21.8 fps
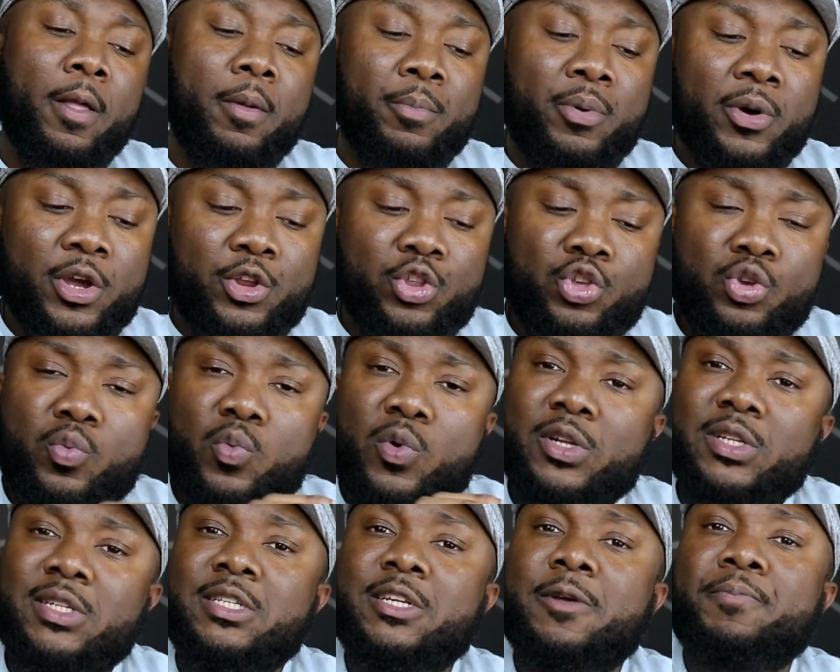but you
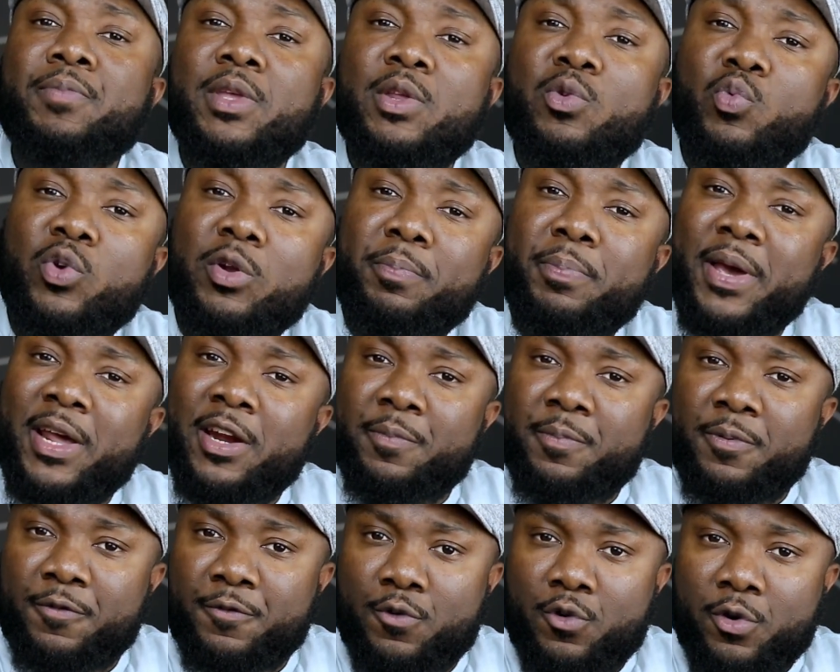want something with better
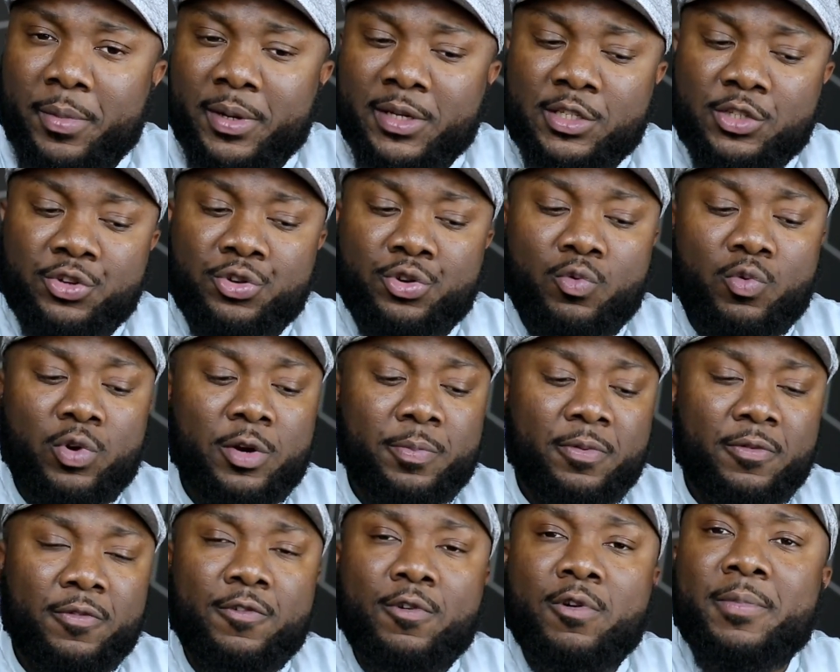performance, you know, with a
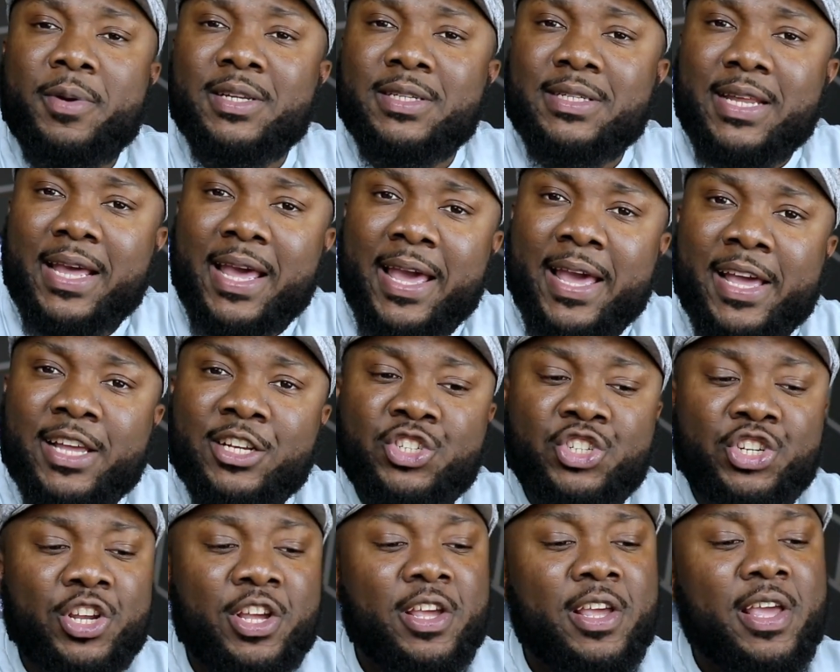performance
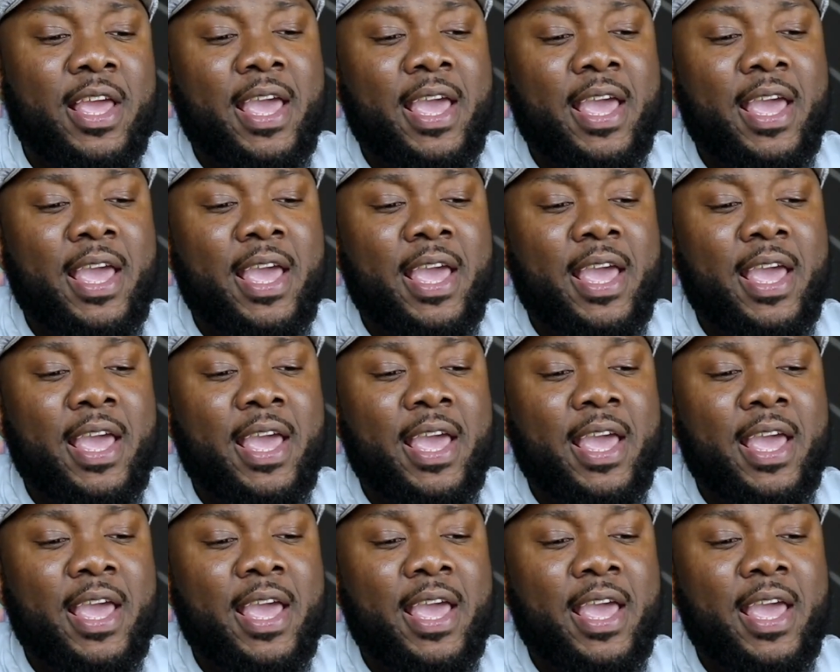edge,